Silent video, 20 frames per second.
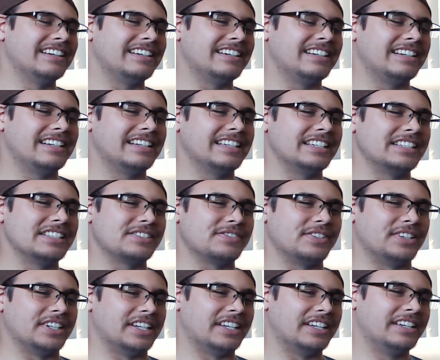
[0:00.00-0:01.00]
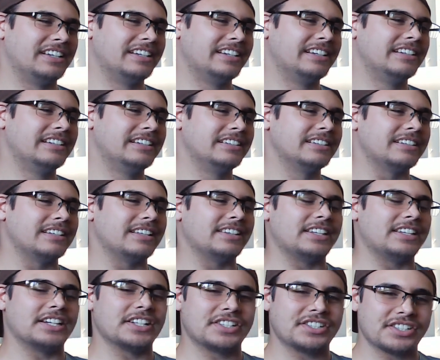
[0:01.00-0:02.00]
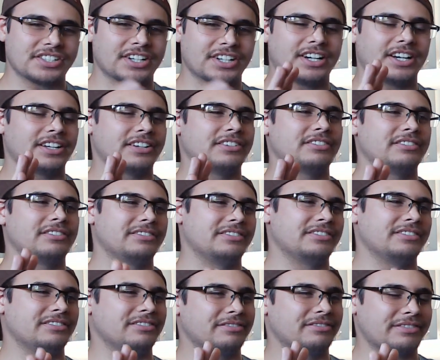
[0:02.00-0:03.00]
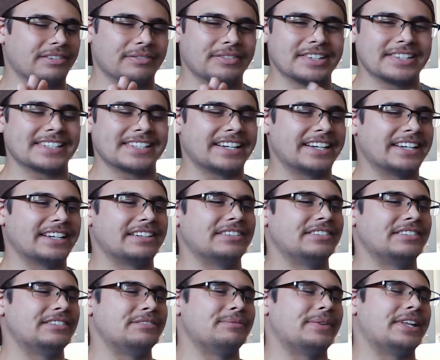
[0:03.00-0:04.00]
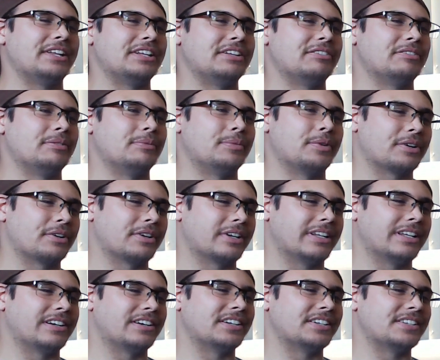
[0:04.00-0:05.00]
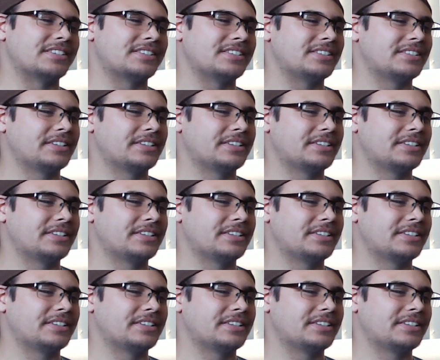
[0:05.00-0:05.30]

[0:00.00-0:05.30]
Oh, that was funny. That shot from the side made it even more hilarious.